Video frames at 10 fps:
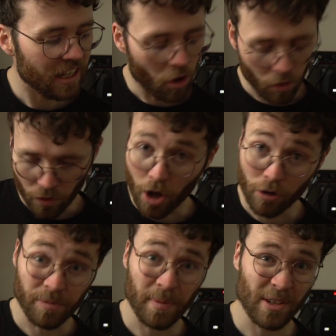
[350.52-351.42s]
on
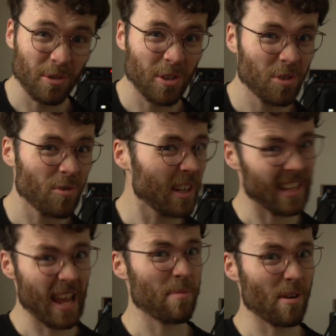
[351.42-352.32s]
those middle two strings,
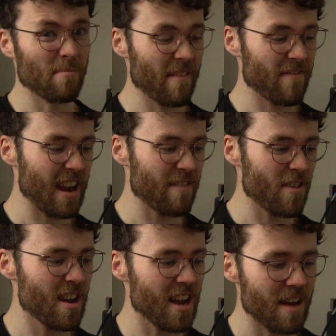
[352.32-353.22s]
they're probably my
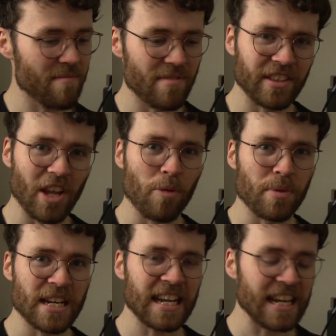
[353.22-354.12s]
favorite. And the
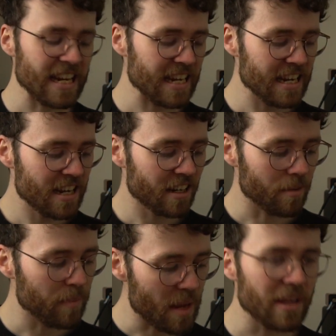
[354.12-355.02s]
open E
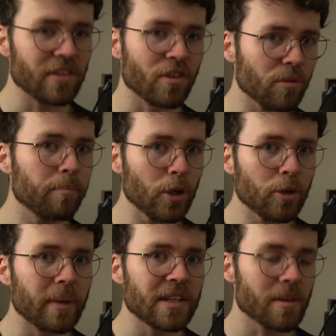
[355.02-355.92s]
can be a bit too
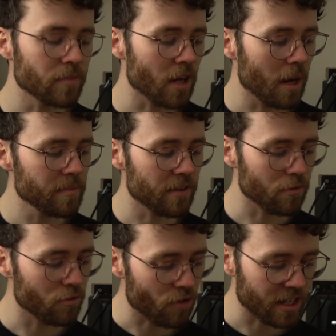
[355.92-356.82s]
boomy sometimes if
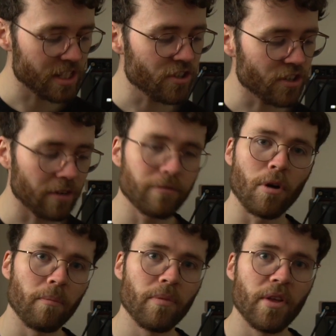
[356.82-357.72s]
you're transitioning
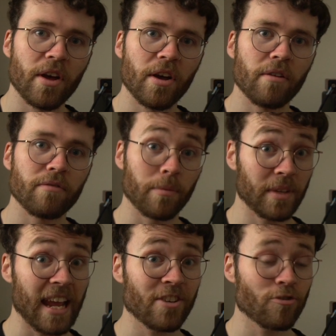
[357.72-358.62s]
from
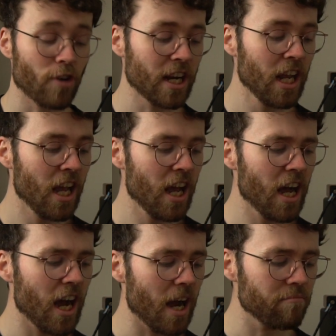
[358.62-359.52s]
the A string.
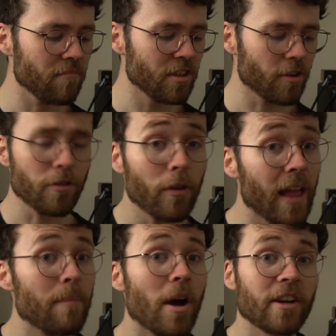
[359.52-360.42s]
So I thought
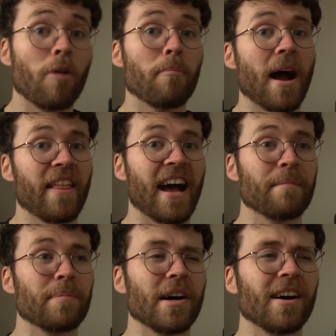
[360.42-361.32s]
that might combat
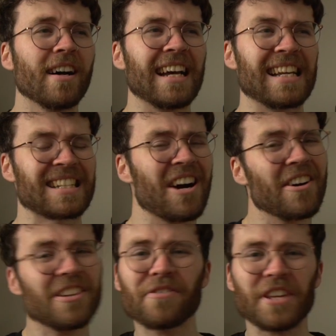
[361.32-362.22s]
that, but it's
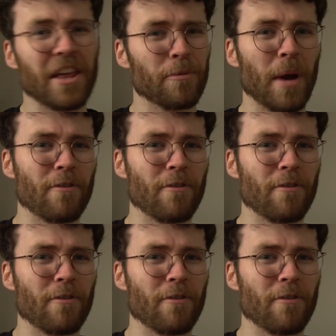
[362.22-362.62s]
kind of the other way